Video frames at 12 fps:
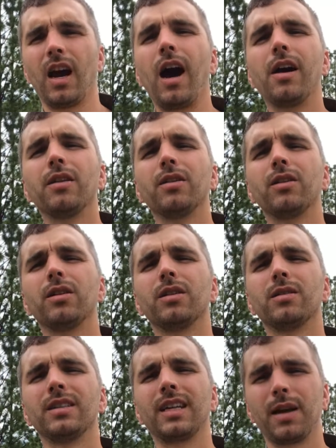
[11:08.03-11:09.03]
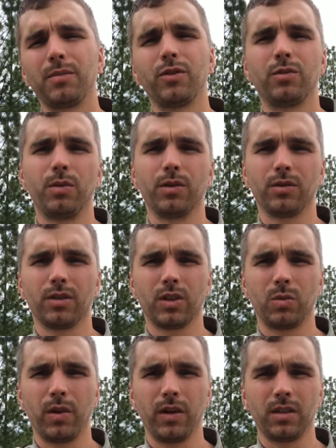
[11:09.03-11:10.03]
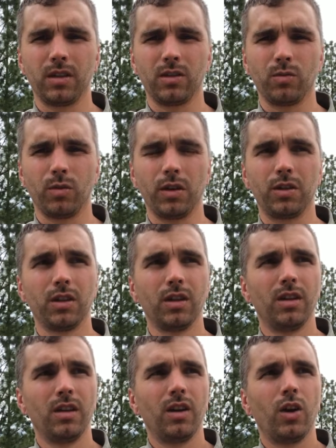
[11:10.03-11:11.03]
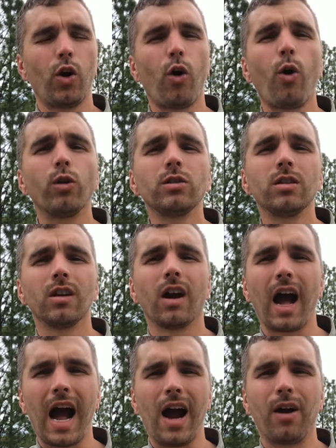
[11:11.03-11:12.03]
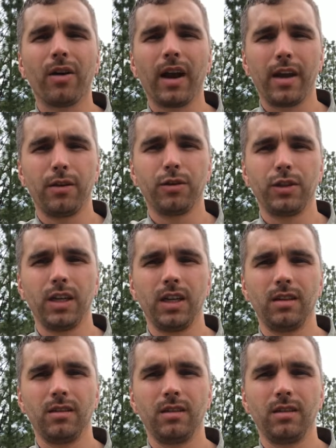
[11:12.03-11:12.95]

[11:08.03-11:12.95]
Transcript: other types of spiritual experiences which alter our energy,